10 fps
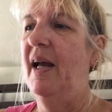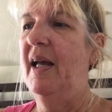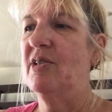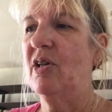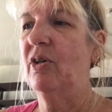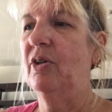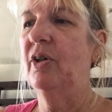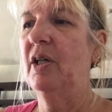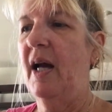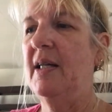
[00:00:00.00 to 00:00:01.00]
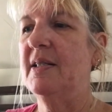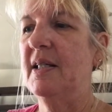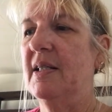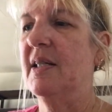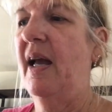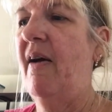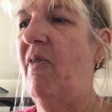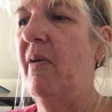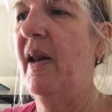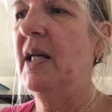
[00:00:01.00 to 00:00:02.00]
It's a good idea to have a
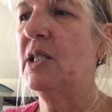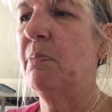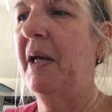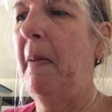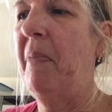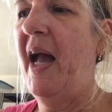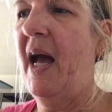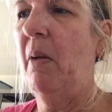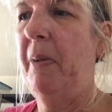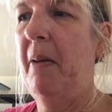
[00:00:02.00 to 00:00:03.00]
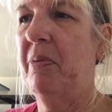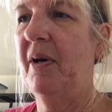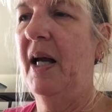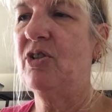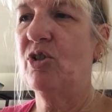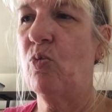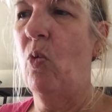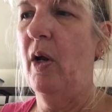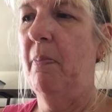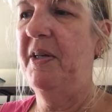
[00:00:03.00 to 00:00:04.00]
nice big pad of paper, not just
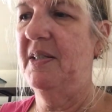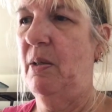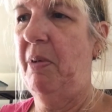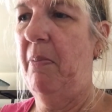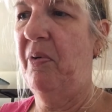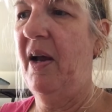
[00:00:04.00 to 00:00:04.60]
one piece of paper.